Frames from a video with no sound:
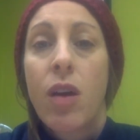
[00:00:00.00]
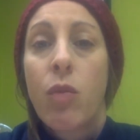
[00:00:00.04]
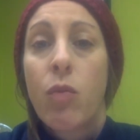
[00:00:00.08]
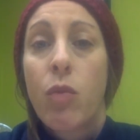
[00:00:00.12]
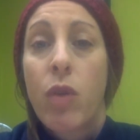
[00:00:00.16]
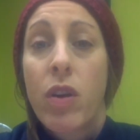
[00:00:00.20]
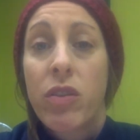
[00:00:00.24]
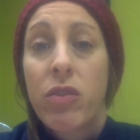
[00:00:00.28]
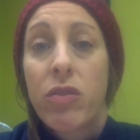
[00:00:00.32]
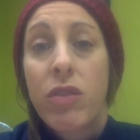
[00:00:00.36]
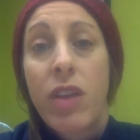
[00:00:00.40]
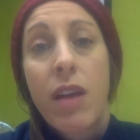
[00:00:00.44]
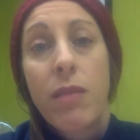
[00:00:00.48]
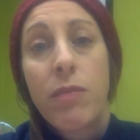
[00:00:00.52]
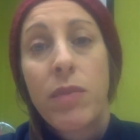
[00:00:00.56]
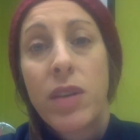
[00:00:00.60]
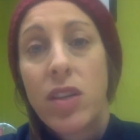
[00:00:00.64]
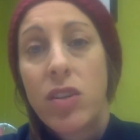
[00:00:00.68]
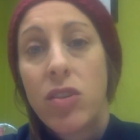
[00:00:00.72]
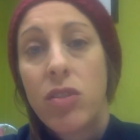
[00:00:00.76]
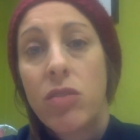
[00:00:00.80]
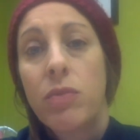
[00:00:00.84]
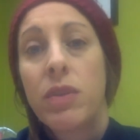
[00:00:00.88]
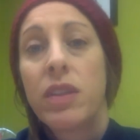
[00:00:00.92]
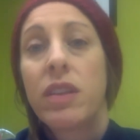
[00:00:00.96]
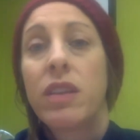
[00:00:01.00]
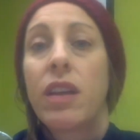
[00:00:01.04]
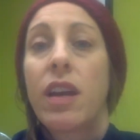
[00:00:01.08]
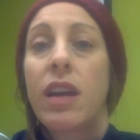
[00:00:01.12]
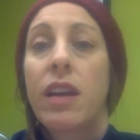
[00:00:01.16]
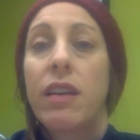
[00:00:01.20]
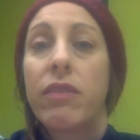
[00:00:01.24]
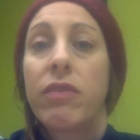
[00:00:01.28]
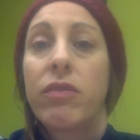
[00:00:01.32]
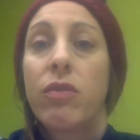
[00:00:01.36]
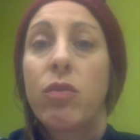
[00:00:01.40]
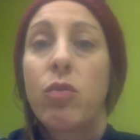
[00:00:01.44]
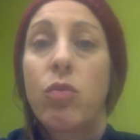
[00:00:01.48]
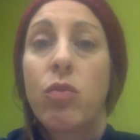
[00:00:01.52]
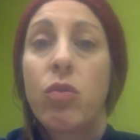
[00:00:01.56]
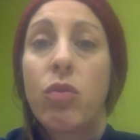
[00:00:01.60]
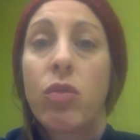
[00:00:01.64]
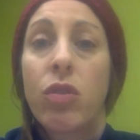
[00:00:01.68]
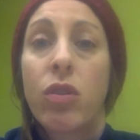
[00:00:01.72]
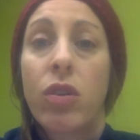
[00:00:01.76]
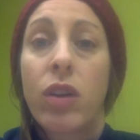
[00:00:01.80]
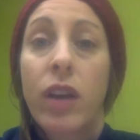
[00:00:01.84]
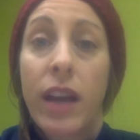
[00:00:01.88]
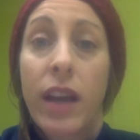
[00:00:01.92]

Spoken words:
whether that be human life or